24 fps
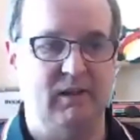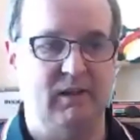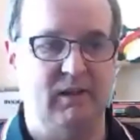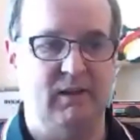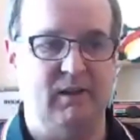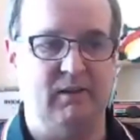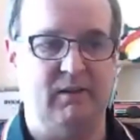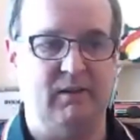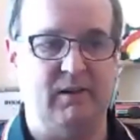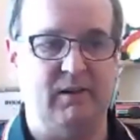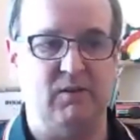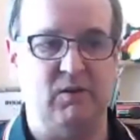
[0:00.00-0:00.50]

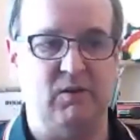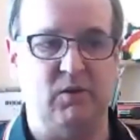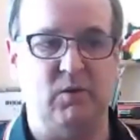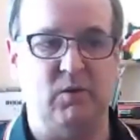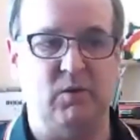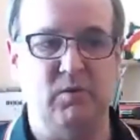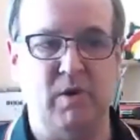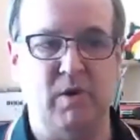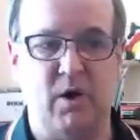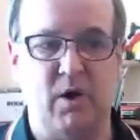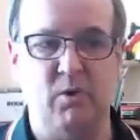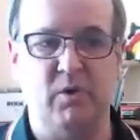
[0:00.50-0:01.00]
okay, that you
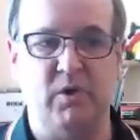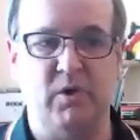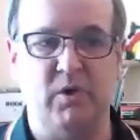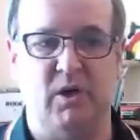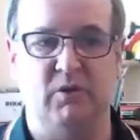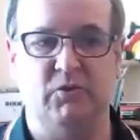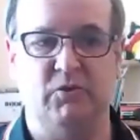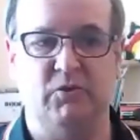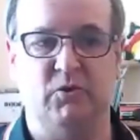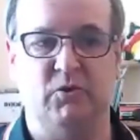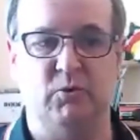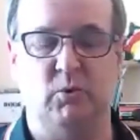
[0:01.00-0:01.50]
know the
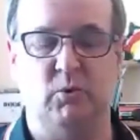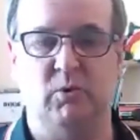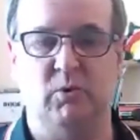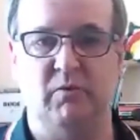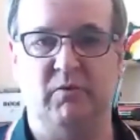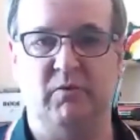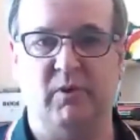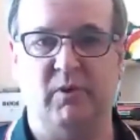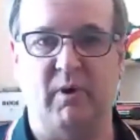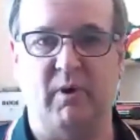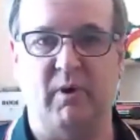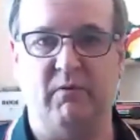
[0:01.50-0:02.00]
answers to all of
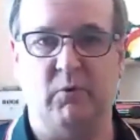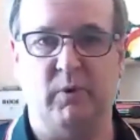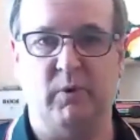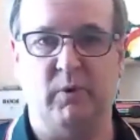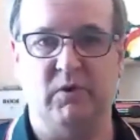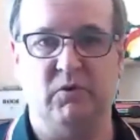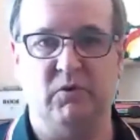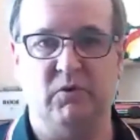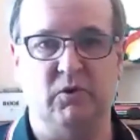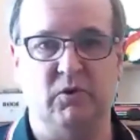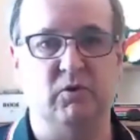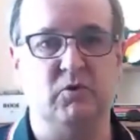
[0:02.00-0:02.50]
the above
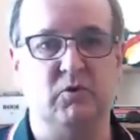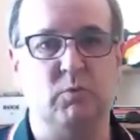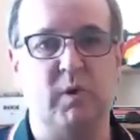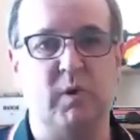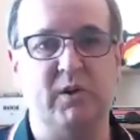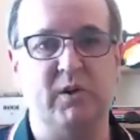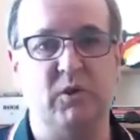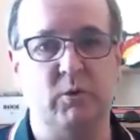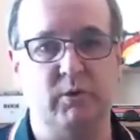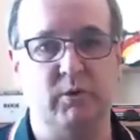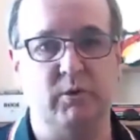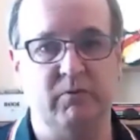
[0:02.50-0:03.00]
questions when
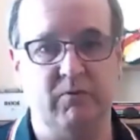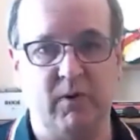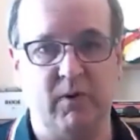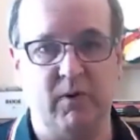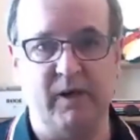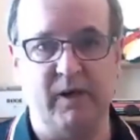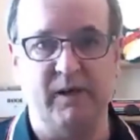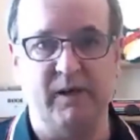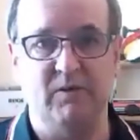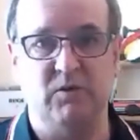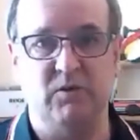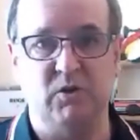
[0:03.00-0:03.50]
you
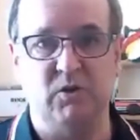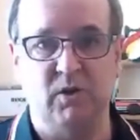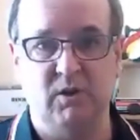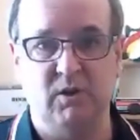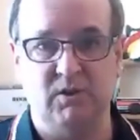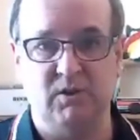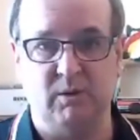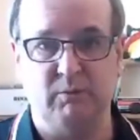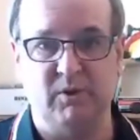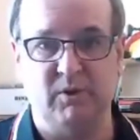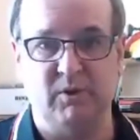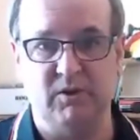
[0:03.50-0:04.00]
advise
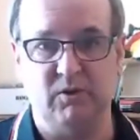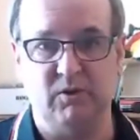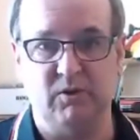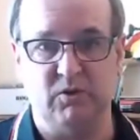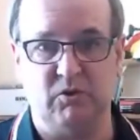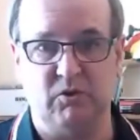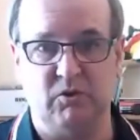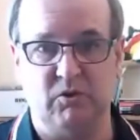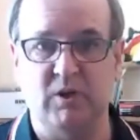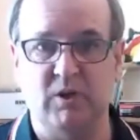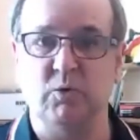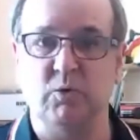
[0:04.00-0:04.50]
somebody to
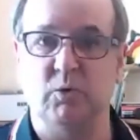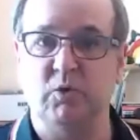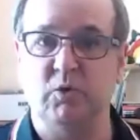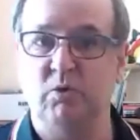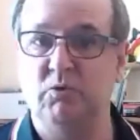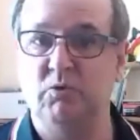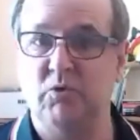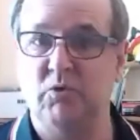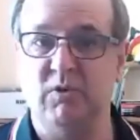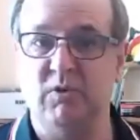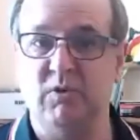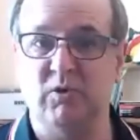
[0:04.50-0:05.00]
stretch or you
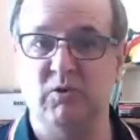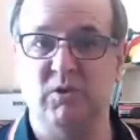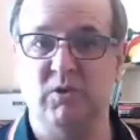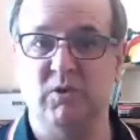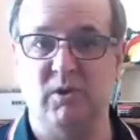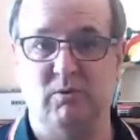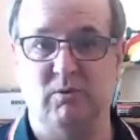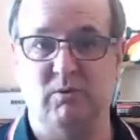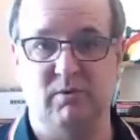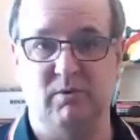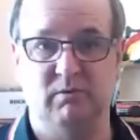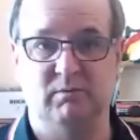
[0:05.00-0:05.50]
stretch
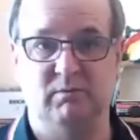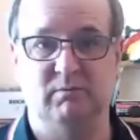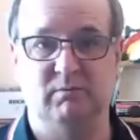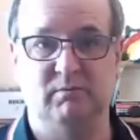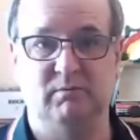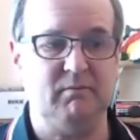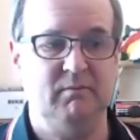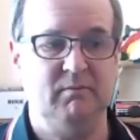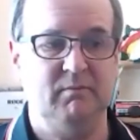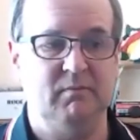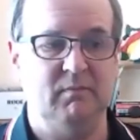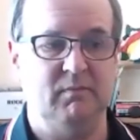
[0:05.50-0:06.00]
yourself?
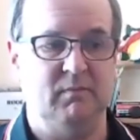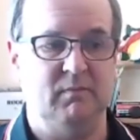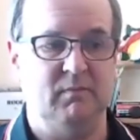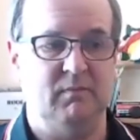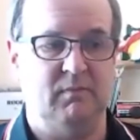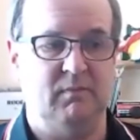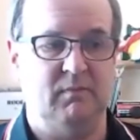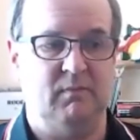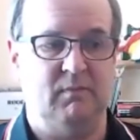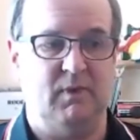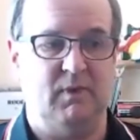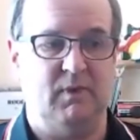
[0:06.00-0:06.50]

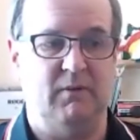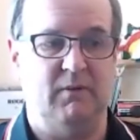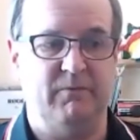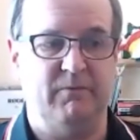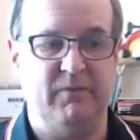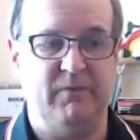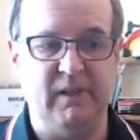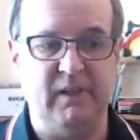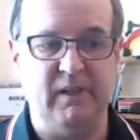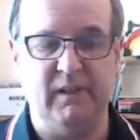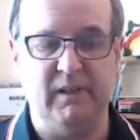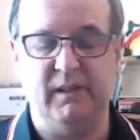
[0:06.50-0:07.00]
A
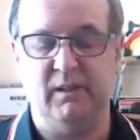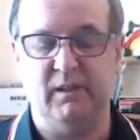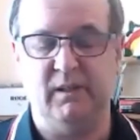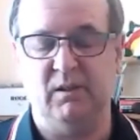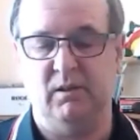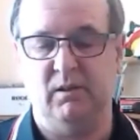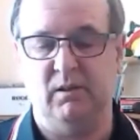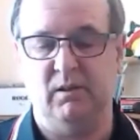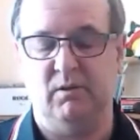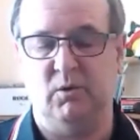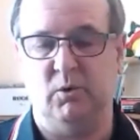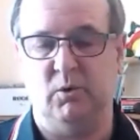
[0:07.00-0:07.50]
feeling
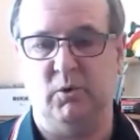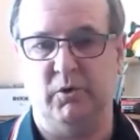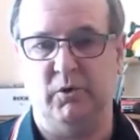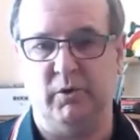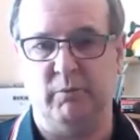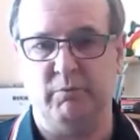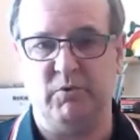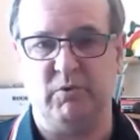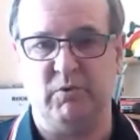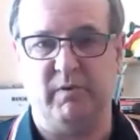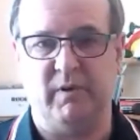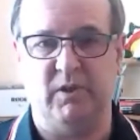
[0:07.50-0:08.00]
or an
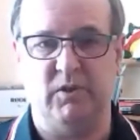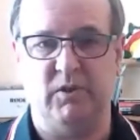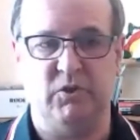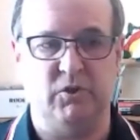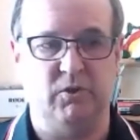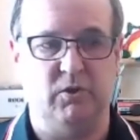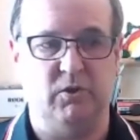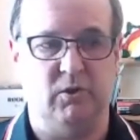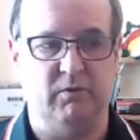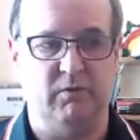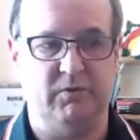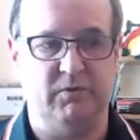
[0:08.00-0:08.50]

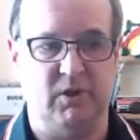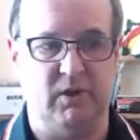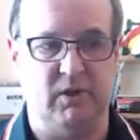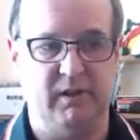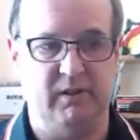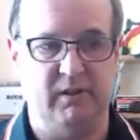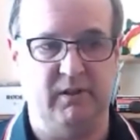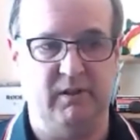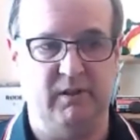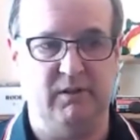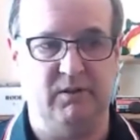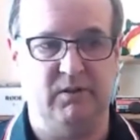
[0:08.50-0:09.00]
observation of
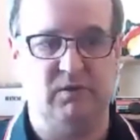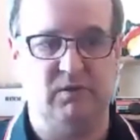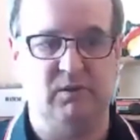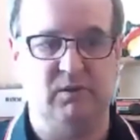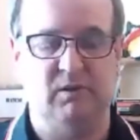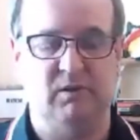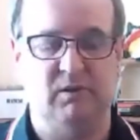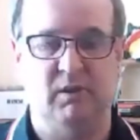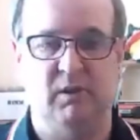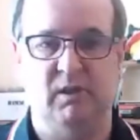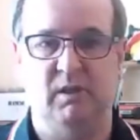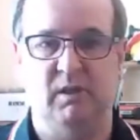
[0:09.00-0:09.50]
tightness
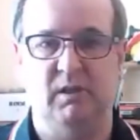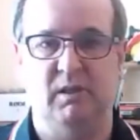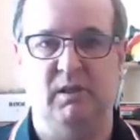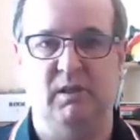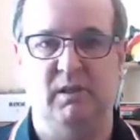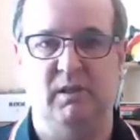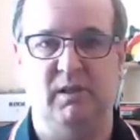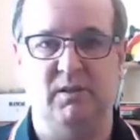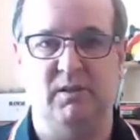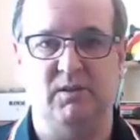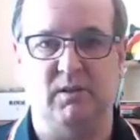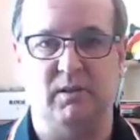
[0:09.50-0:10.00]

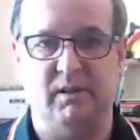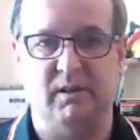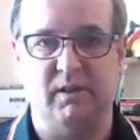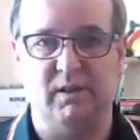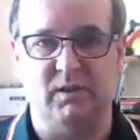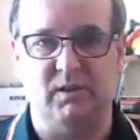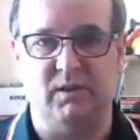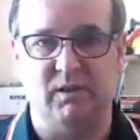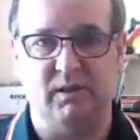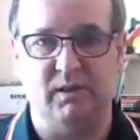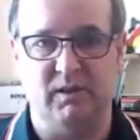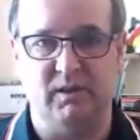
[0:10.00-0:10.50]
is
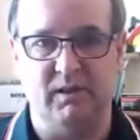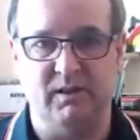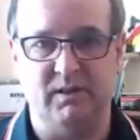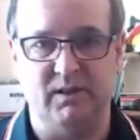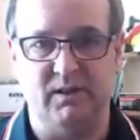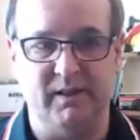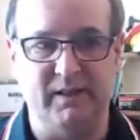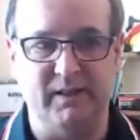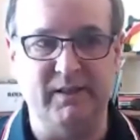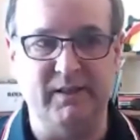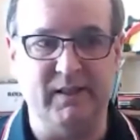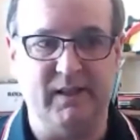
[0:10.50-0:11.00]
an
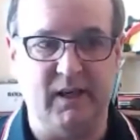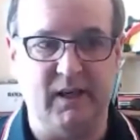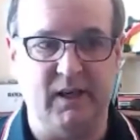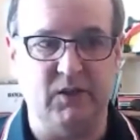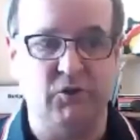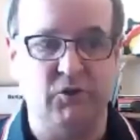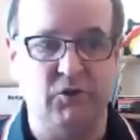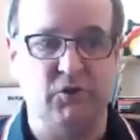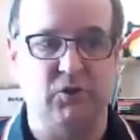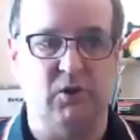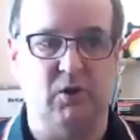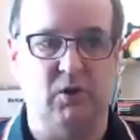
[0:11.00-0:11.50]

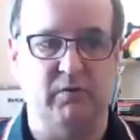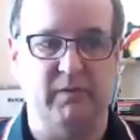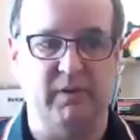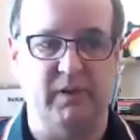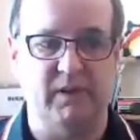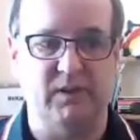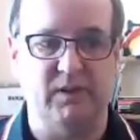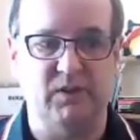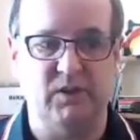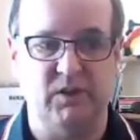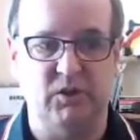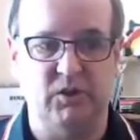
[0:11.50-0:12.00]
indication of
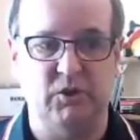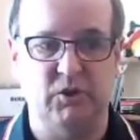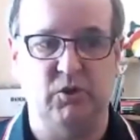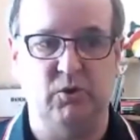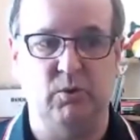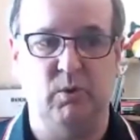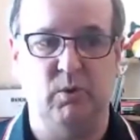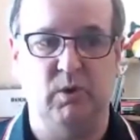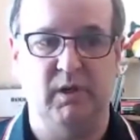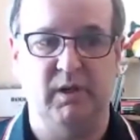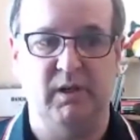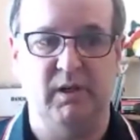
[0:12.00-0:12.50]
a
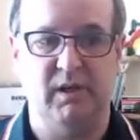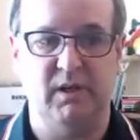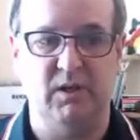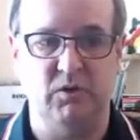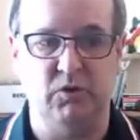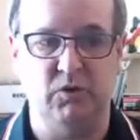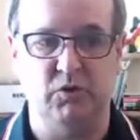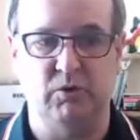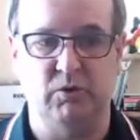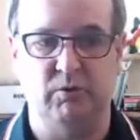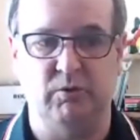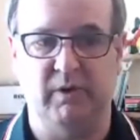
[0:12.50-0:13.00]
tissue
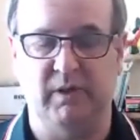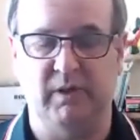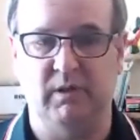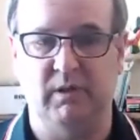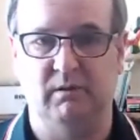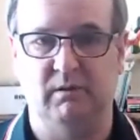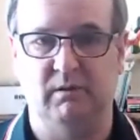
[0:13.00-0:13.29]
injury.